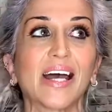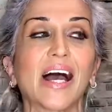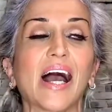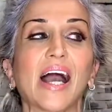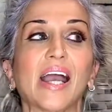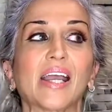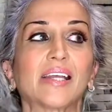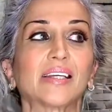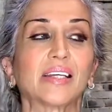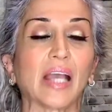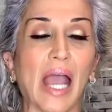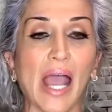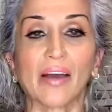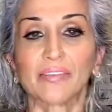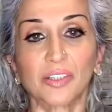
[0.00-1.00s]
I
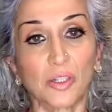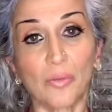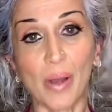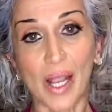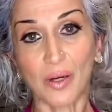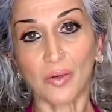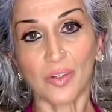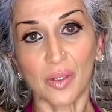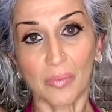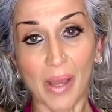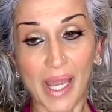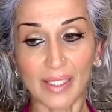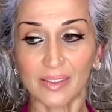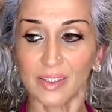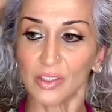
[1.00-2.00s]
have to go back with a
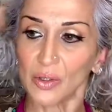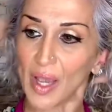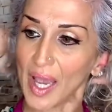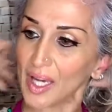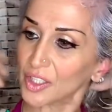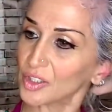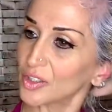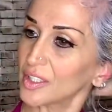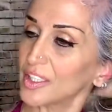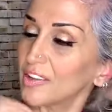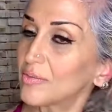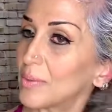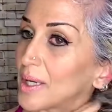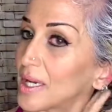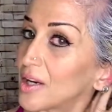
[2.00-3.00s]
mask to actually give
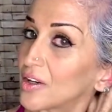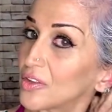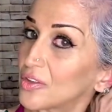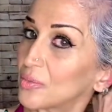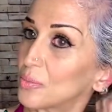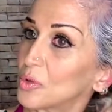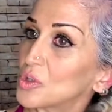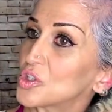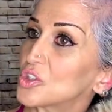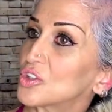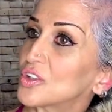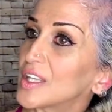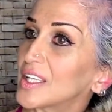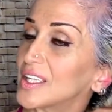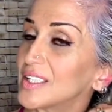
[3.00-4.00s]
my hair the moisture
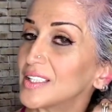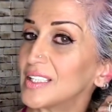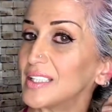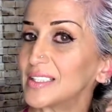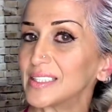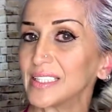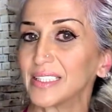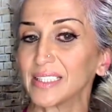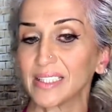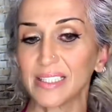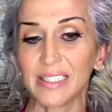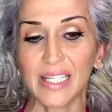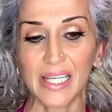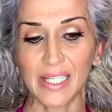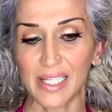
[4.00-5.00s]
that it needs. It didn't
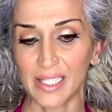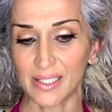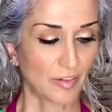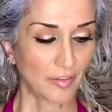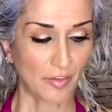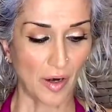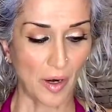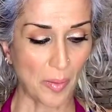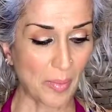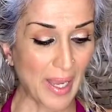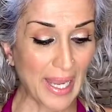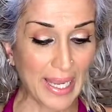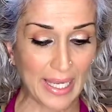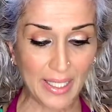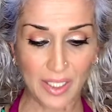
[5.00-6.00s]
get it from
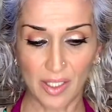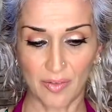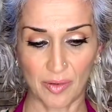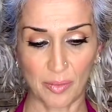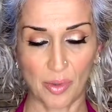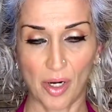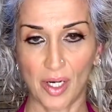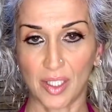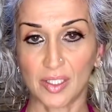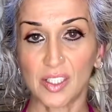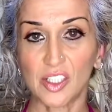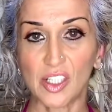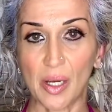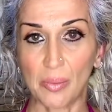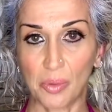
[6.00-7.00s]
any of the products. The
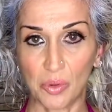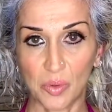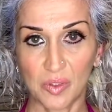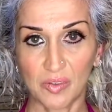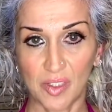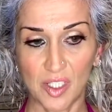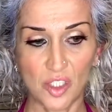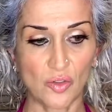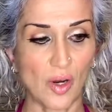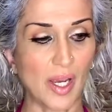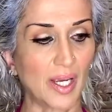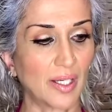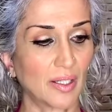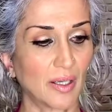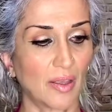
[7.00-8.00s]
shampoo was very
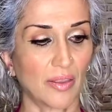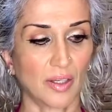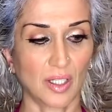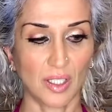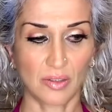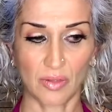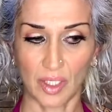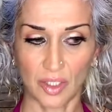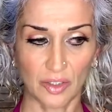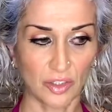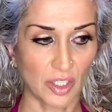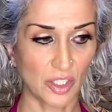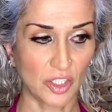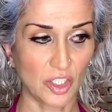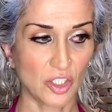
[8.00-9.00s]
drying. The regular
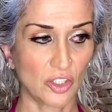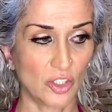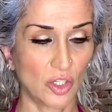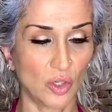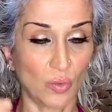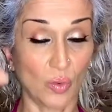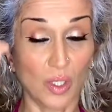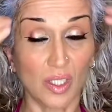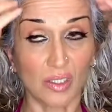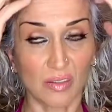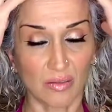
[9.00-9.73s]
conditioner was